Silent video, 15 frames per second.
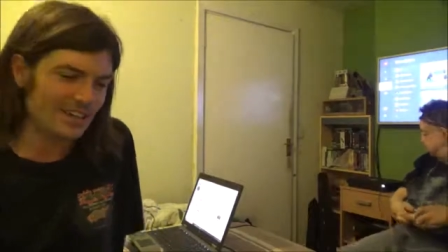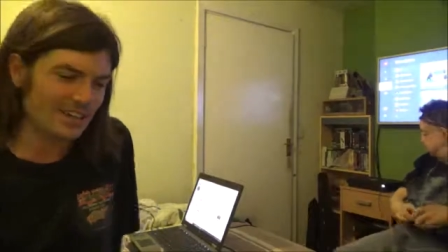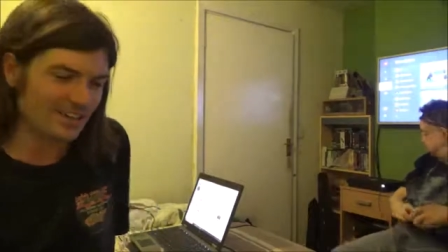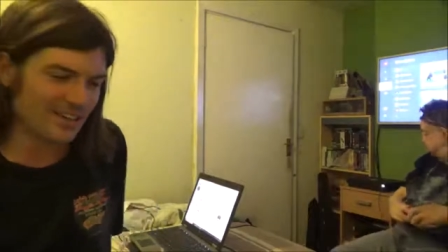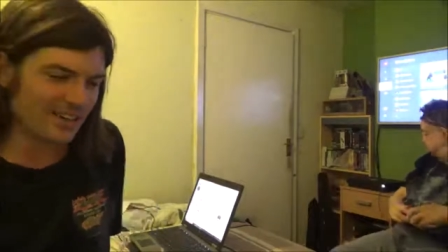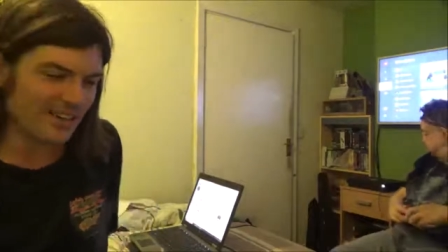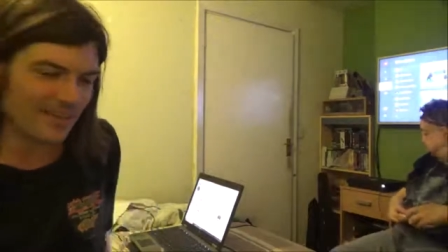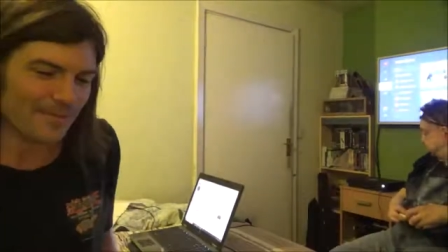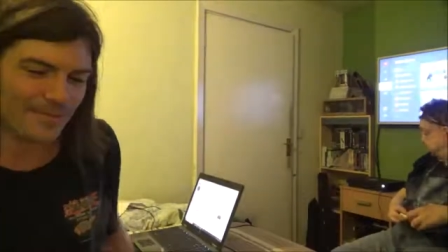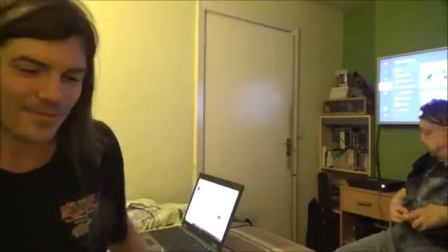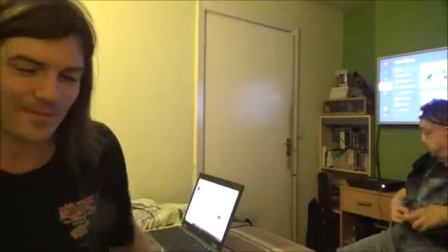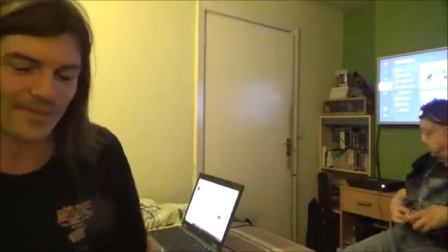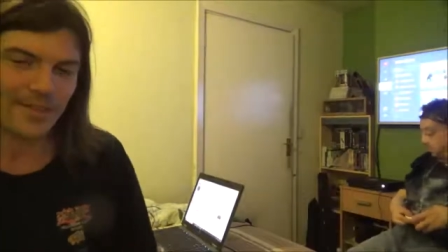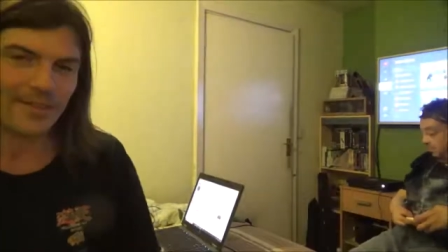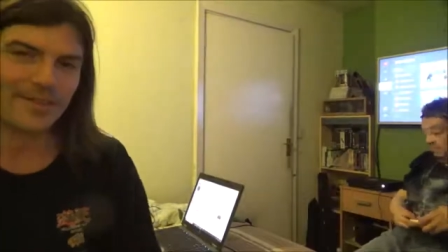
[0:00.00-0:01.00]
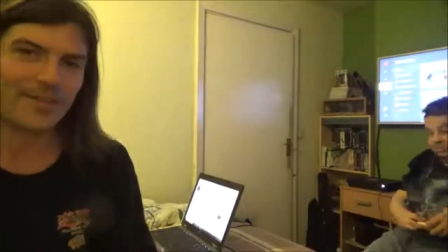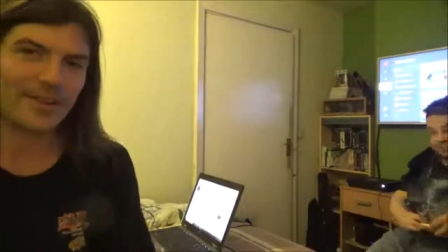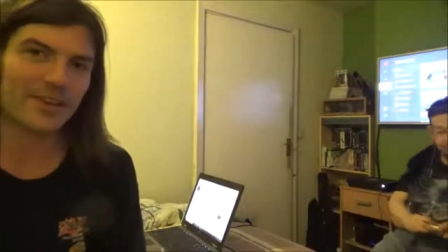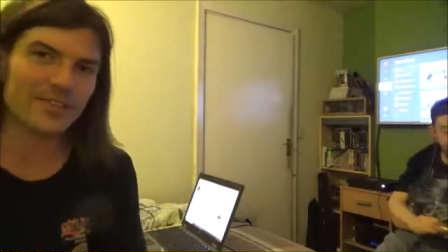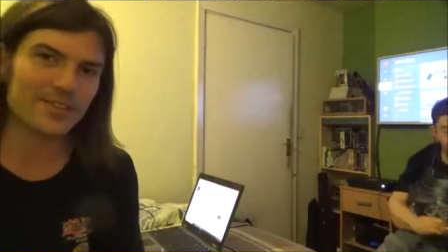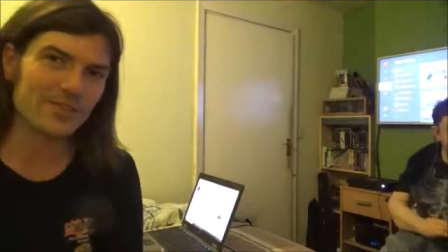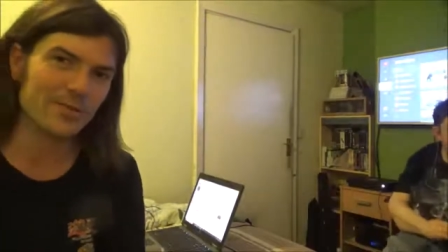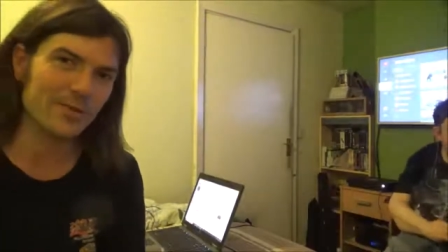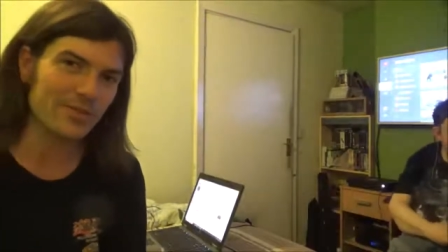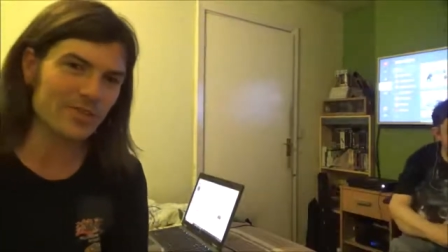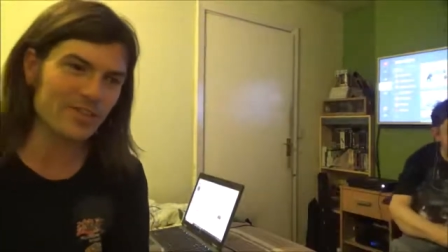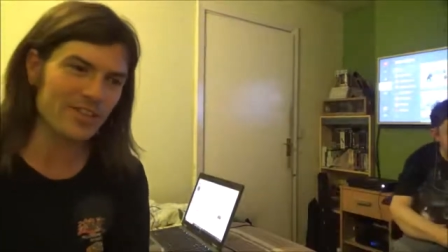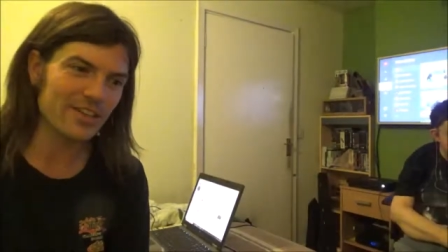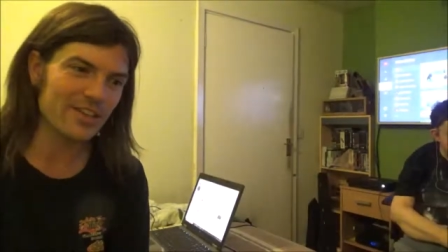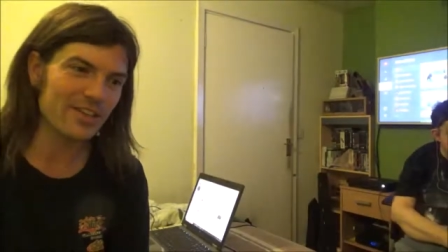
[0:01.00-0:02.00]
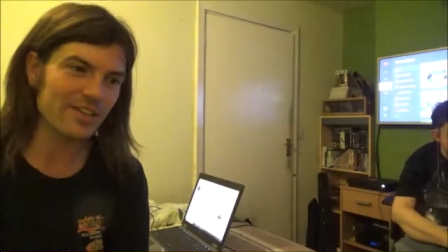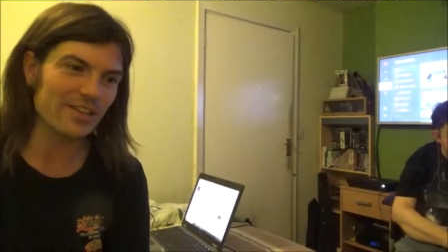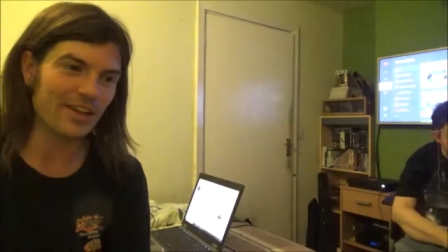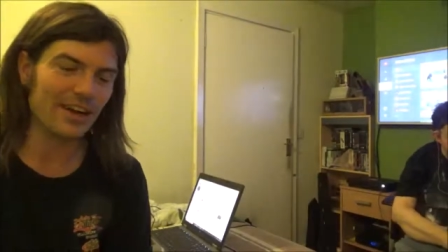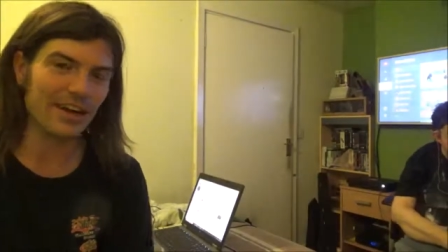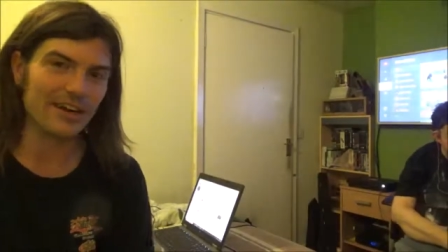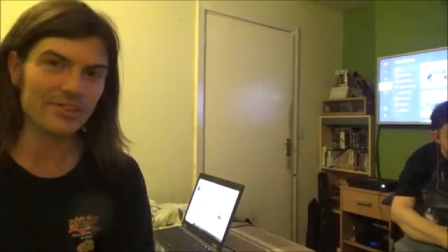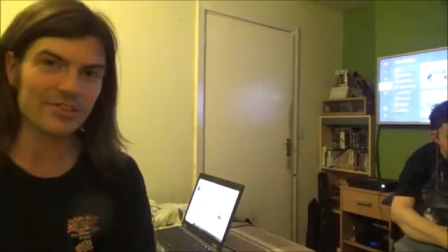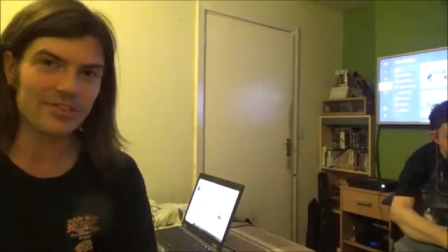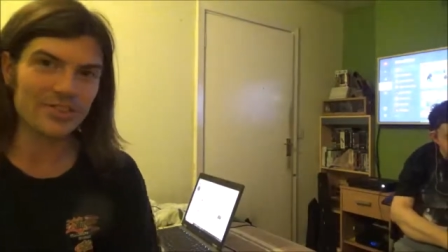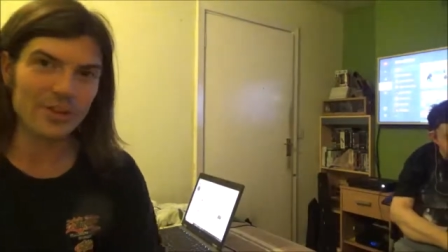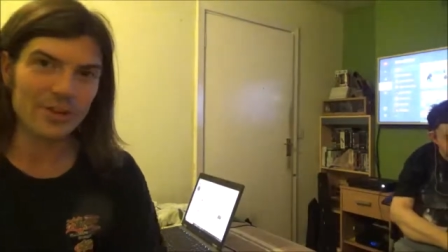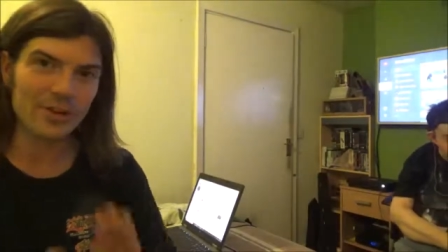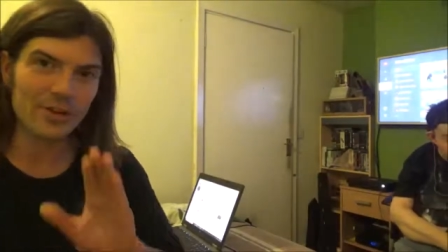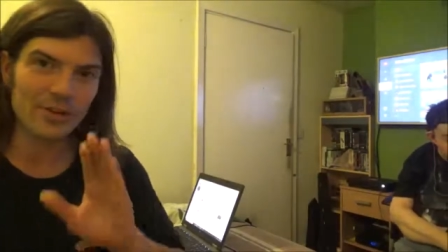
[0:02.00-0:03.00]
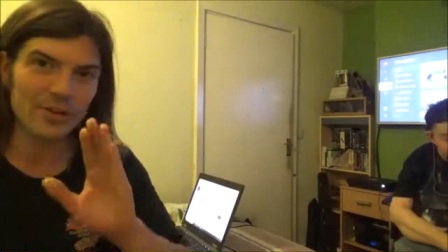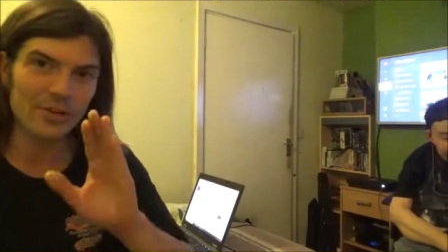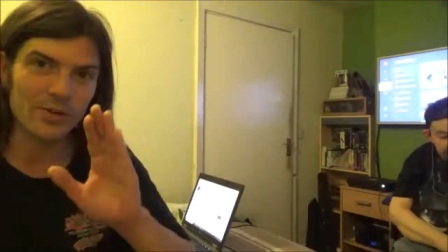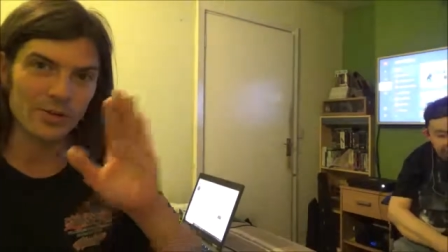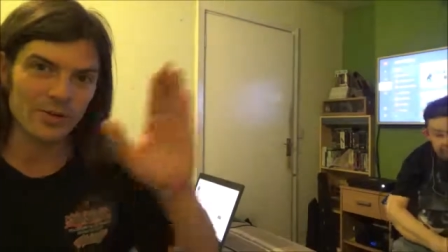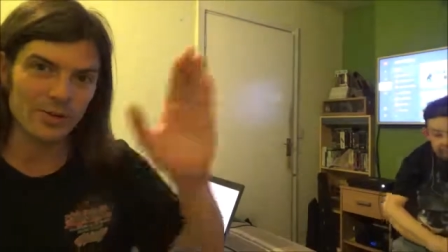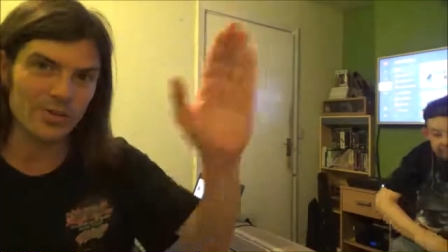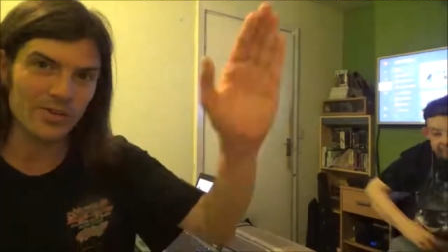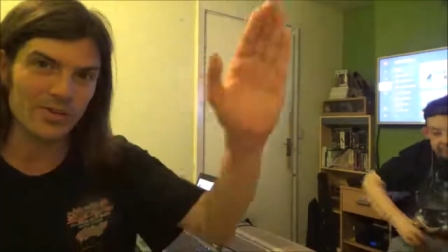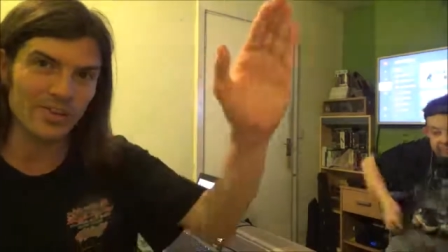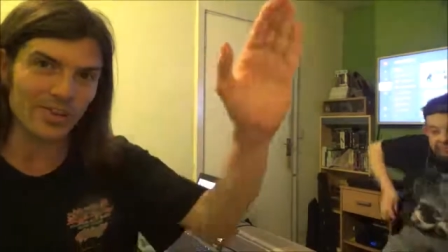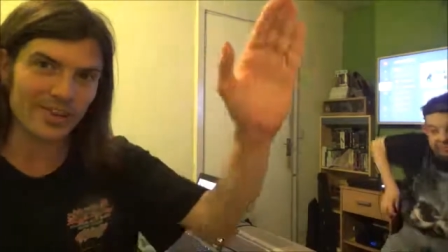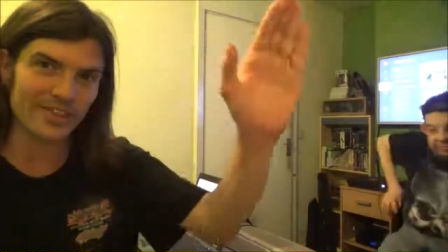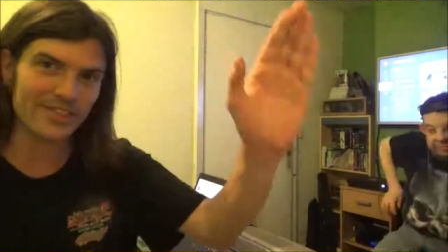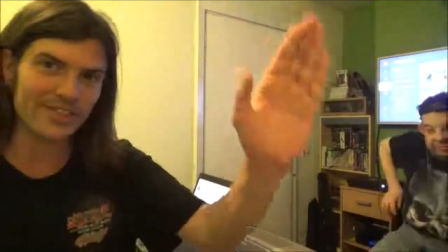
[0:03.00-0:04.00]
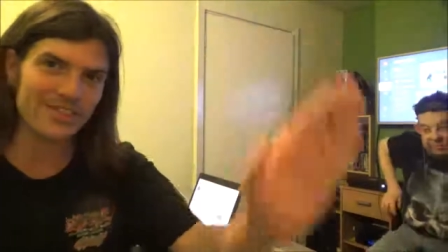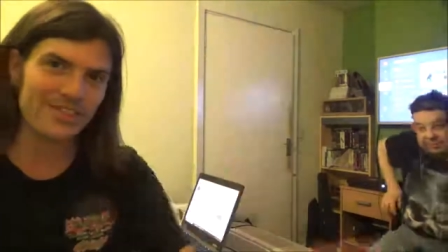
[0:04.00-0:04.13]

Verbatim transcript: Um, thanks for watching and good night.